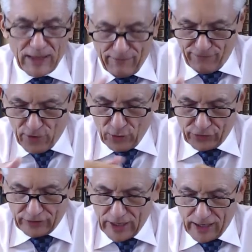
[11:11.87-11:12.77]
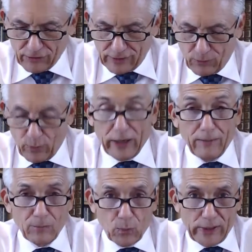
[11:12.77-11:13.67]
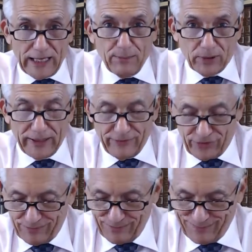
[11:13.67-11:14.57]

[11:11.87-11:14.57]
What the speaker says: false doctrine. Well, what he believes.